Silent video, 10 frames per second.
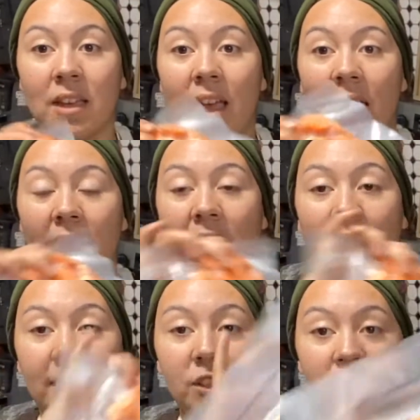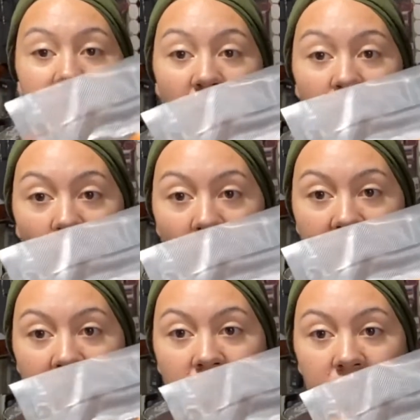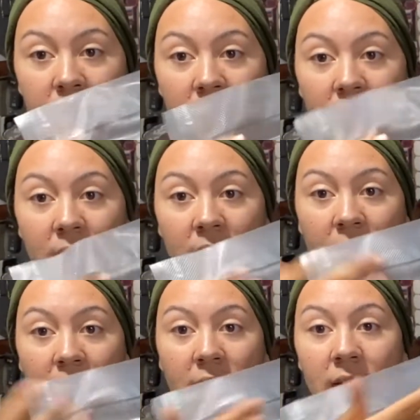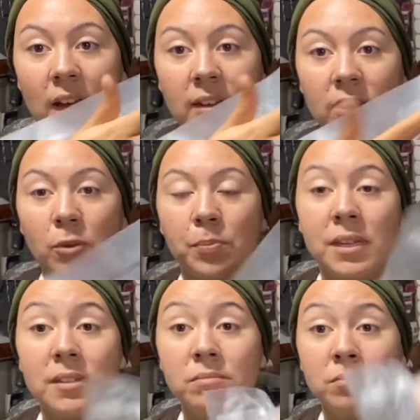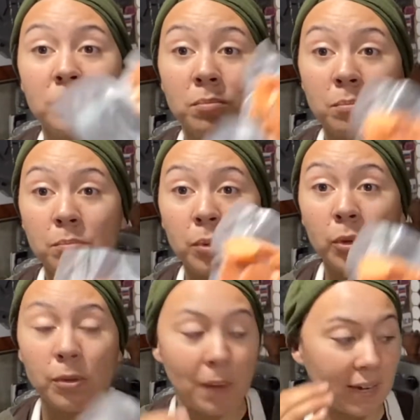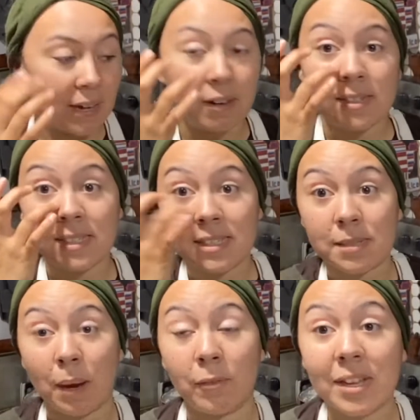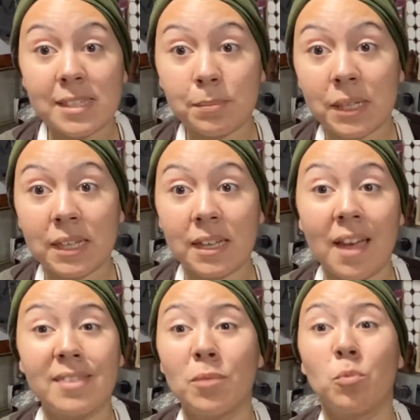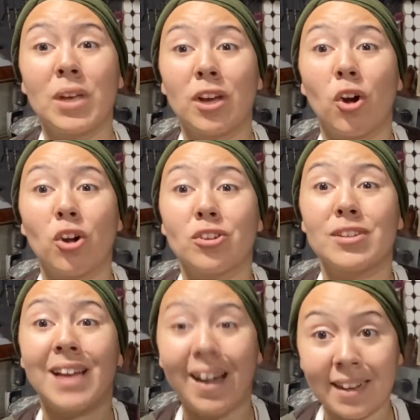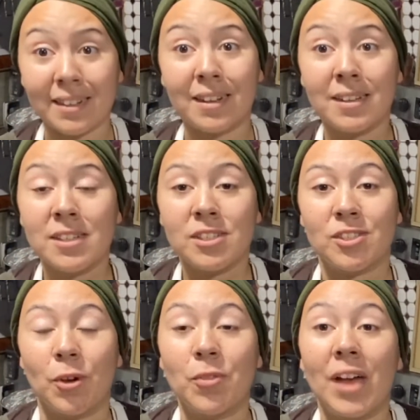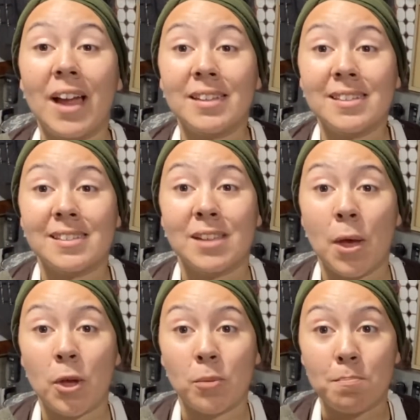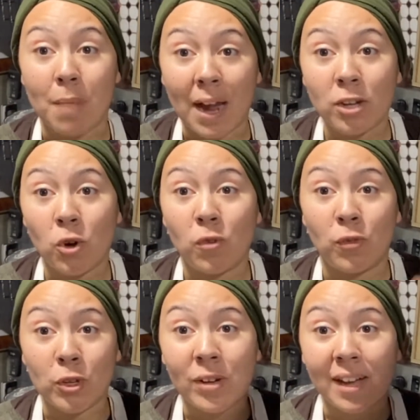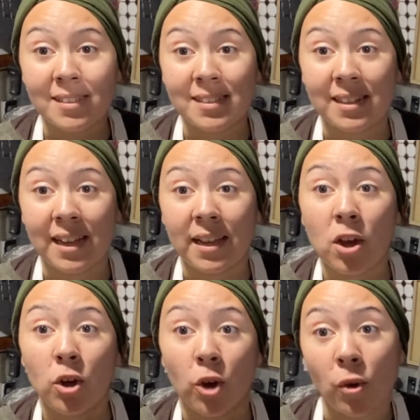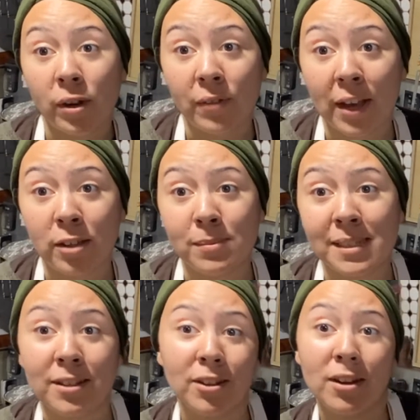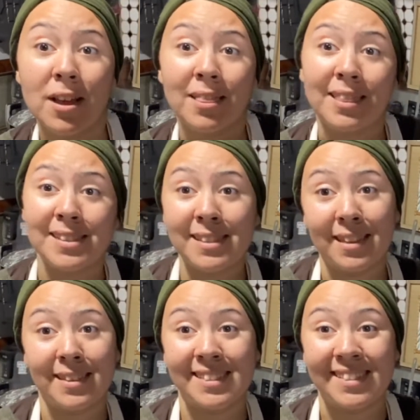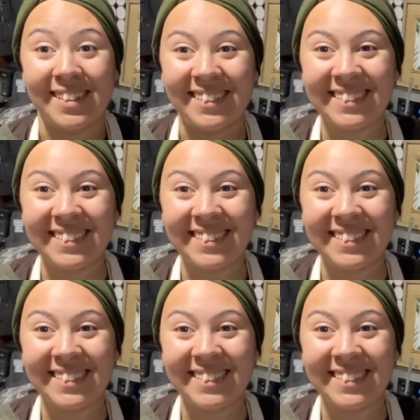And I just thaw it out, cut it open, pour my carrots into my recipe, and then we are done. So that is my goal for you guys today. Go get a vacuum sealer. Let's get this done.